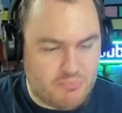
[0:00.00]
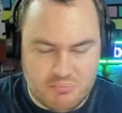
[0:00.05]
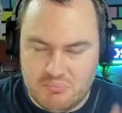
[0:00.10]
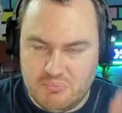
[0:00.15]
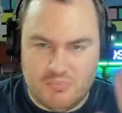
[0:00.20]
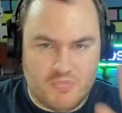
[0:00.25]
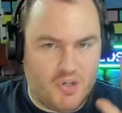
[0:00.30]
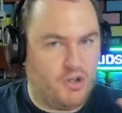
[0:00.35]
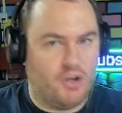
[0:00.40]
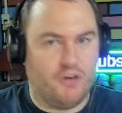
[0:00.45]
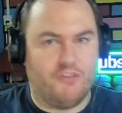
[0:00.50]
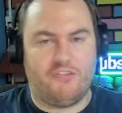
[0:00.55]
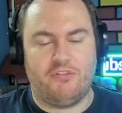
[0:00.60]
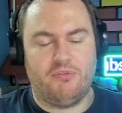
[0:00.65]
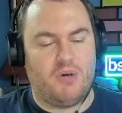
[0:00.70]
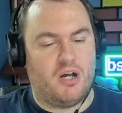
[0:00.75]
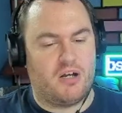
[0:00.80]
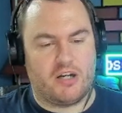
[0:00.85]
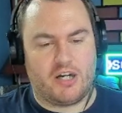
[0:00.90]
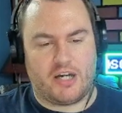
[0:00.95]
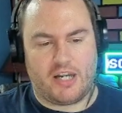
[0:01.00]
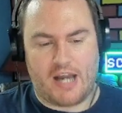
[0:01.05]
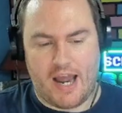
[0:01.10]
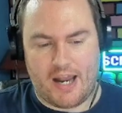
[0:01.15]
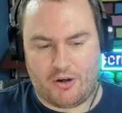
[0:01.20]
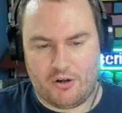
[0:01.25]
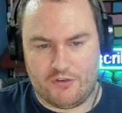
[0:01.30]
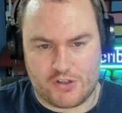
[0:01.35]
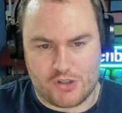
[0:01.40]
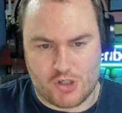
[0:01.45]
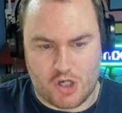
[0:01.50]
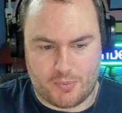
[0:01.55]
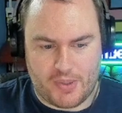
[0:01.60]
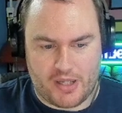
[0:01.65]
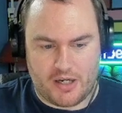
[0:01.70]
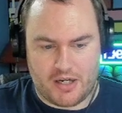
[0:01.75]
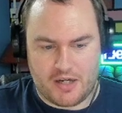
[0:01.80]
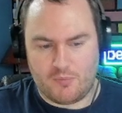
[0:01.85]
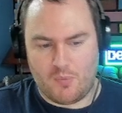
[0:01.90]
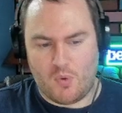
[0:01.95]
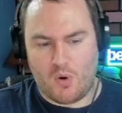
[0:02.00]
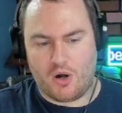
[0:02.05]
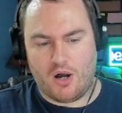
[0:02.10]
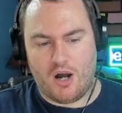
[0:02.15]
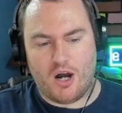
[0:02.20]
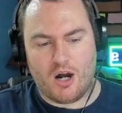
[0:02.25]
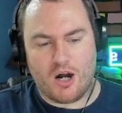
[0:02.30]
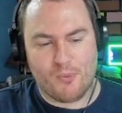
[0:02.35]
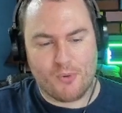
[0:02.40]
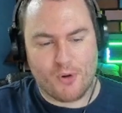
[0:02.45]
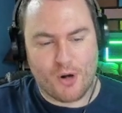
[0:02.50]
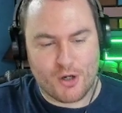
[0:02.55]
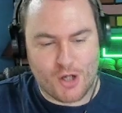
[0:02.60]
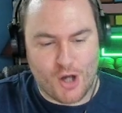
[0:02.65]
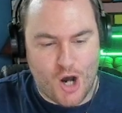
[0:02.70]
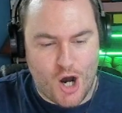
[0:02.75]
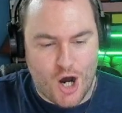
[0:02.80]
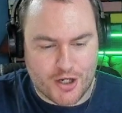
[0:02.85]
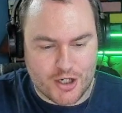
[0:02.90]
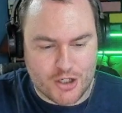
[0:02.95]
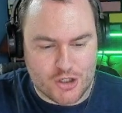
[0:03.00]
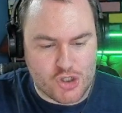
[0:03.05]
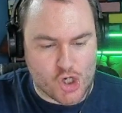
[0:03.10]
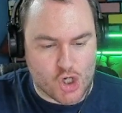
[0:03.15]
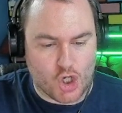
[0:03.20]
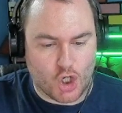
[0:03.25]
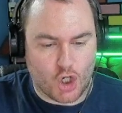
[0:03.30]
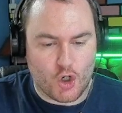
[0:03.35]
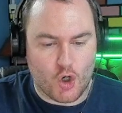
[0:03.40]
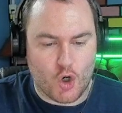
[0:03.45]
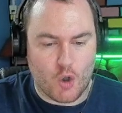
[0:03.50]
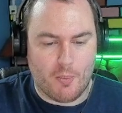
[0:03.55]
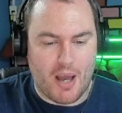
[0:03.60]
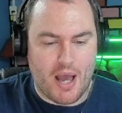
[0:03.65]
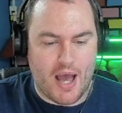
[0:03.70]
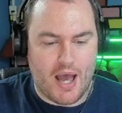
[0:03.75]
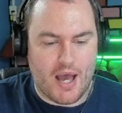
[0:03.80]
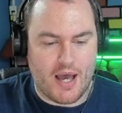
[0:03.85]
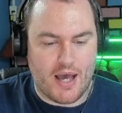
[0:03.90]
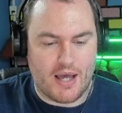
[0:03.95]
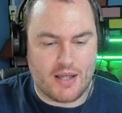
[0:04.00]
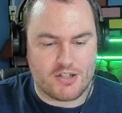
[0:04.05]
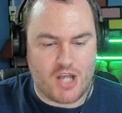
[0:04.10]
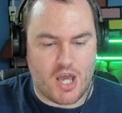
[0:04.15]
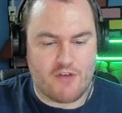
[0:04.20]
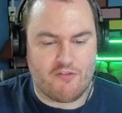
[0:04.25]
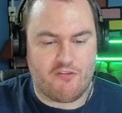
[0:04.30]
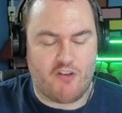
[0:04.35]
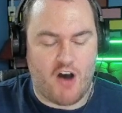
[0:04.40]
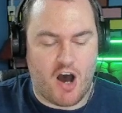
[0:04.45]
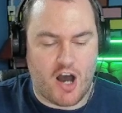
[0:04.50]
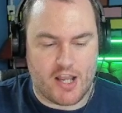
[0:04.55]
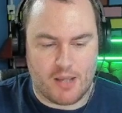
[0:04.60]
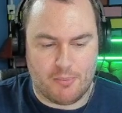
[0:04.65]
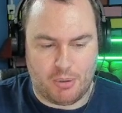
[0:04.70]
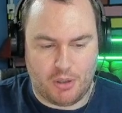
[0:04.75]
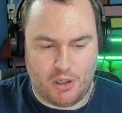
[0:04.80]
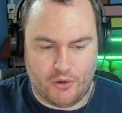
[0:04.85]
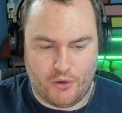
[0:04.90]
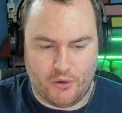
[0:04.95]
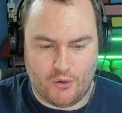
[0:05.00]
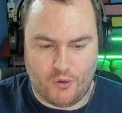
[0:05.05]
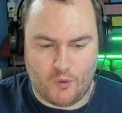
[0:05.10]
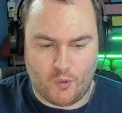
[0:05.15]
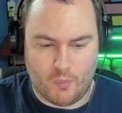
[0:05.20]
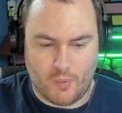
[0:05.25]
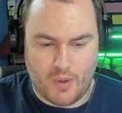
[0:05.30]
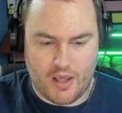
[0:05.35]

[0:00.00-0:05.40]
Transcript: Enough. I'm going to get angry if I talk about it anymore. Alright, we're on to Oddish, Gloom, and Vileplume.